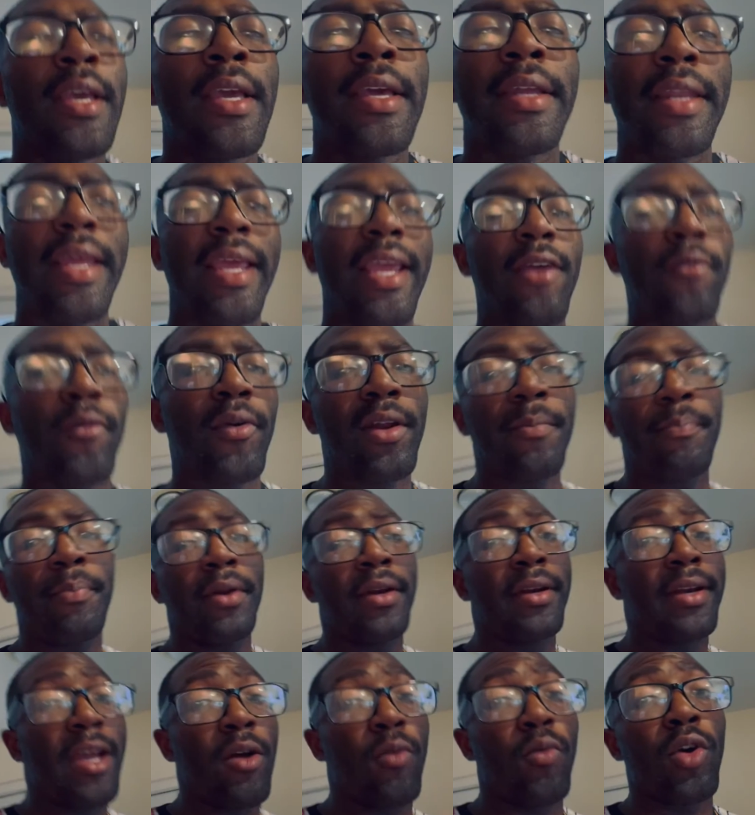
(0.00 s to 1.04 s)
They ain't ready to put
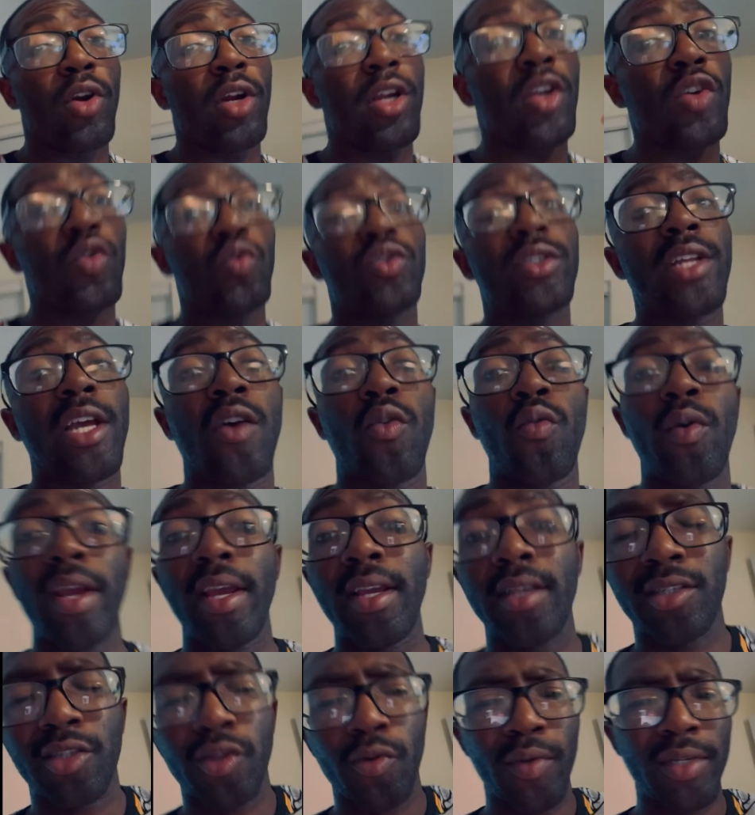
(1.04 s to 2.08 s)
in that work and lose that
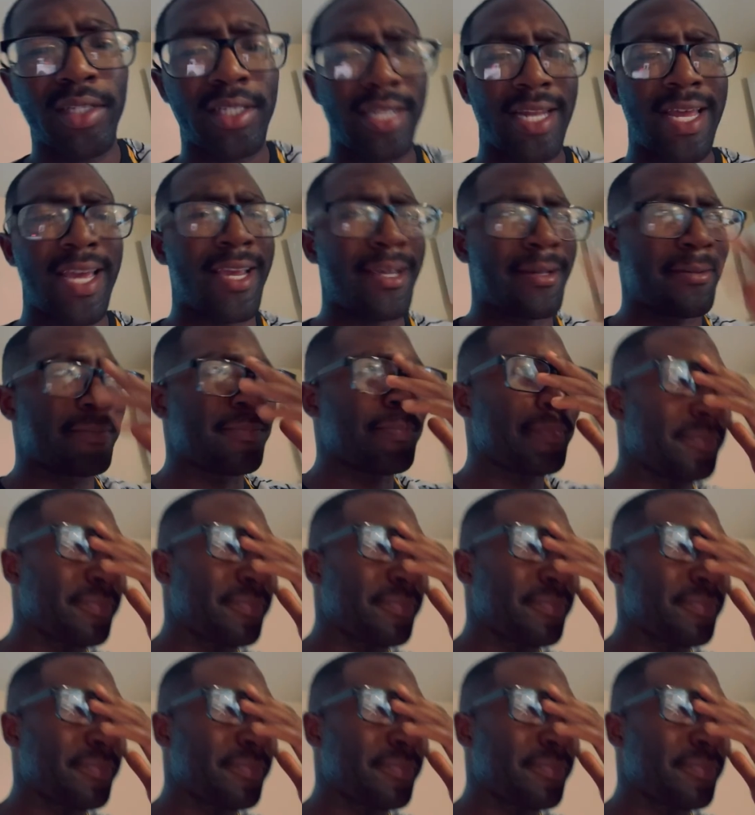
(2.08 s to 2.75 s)
weight. So it's like,